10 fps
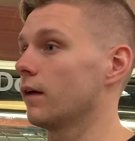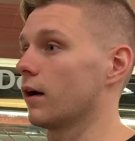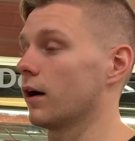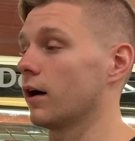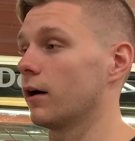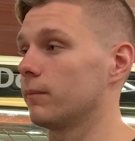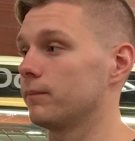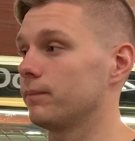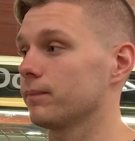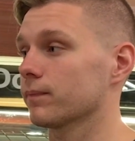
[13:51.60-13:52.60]

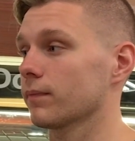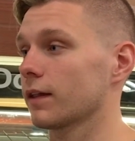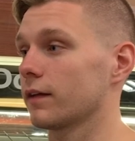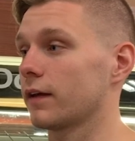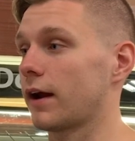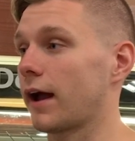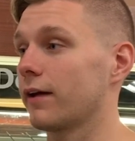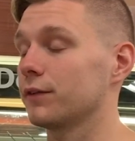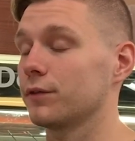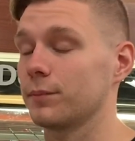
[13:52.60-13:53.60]
There
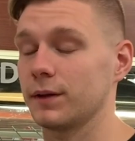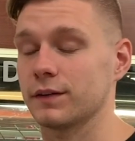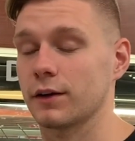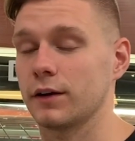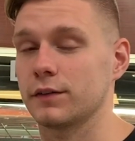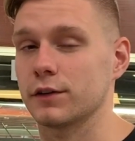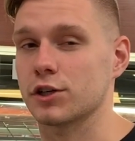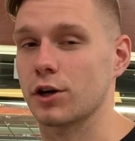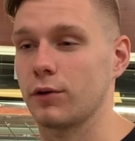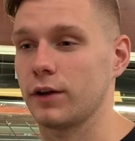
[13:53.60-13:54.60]
have even been studies that
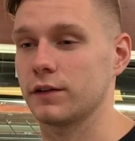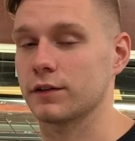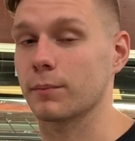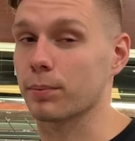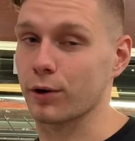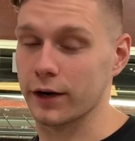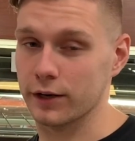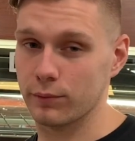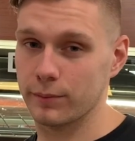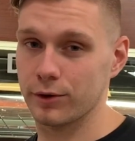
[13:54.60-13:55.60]
show that some
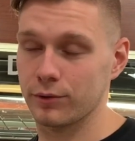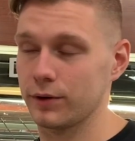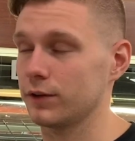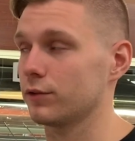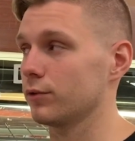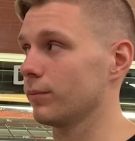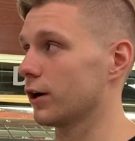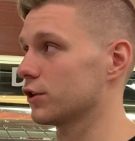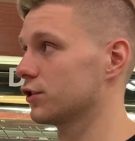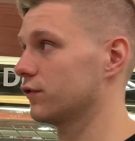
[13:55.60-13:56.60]
pregnant women who eat too
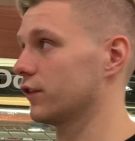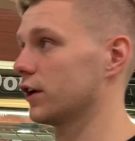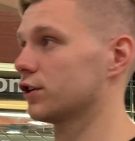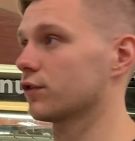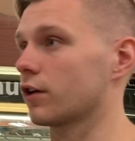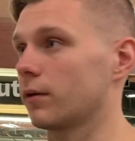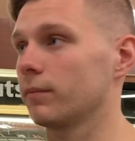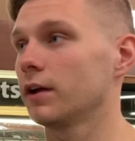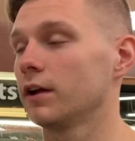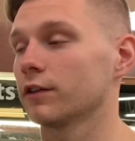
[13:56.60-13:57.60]
much fish that
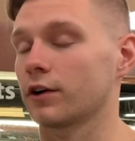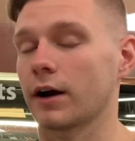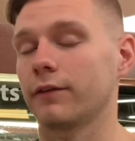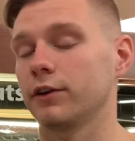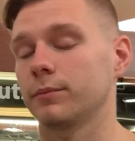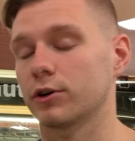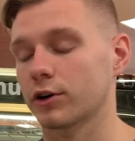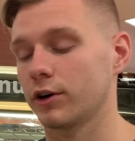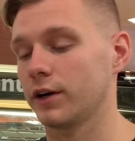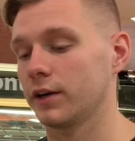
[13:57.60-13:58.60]
are heavy in
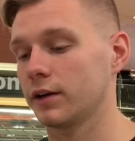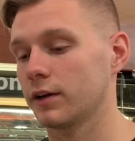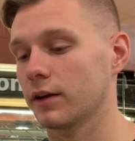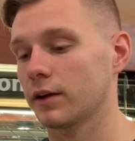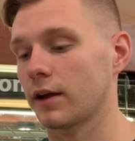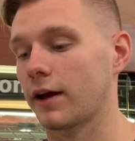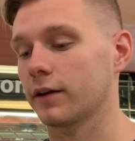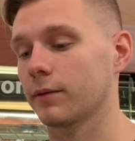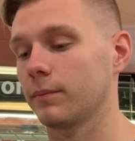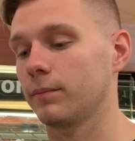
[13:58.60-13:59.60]
mercury
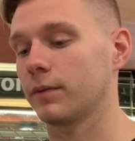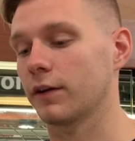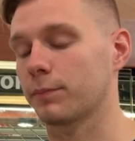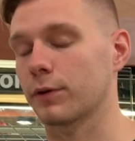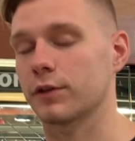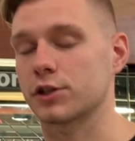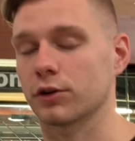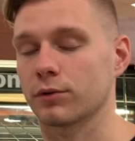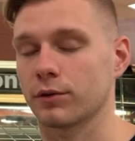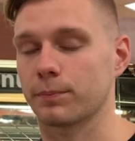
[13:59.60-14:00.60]
can give birth to
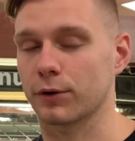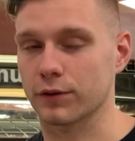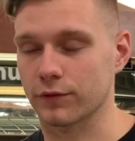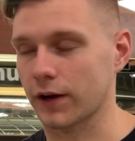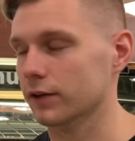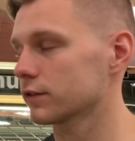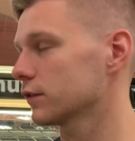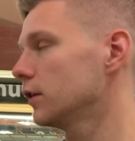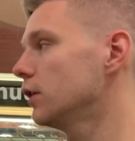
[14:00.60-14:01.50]
children with birth defects.